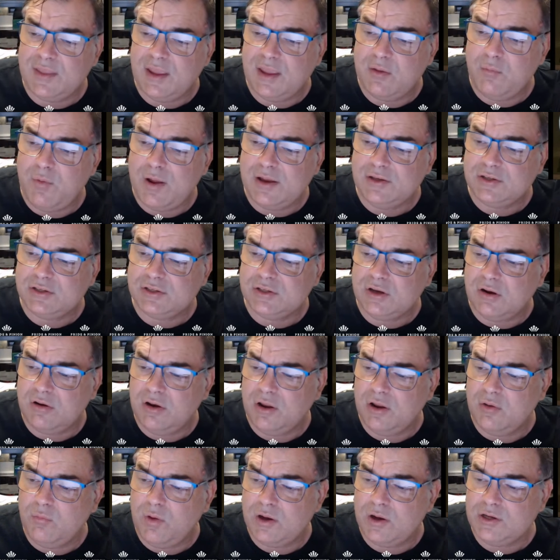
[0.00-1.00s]
They once
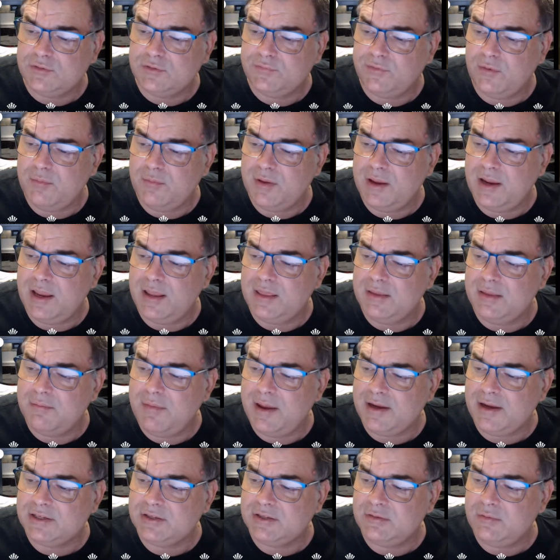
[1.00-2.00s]
stole a watch from me, and the
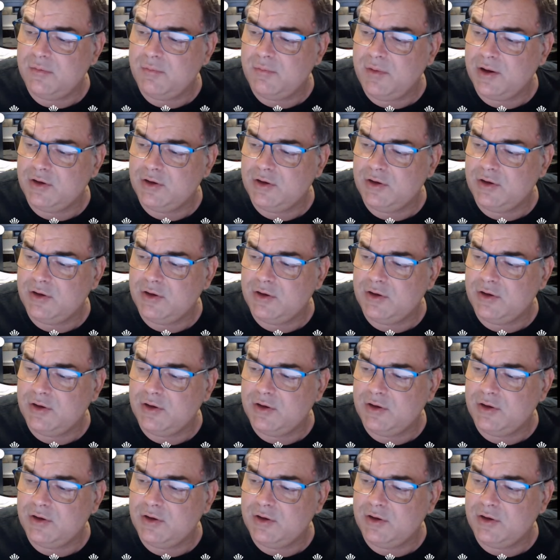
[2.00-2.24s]
maximum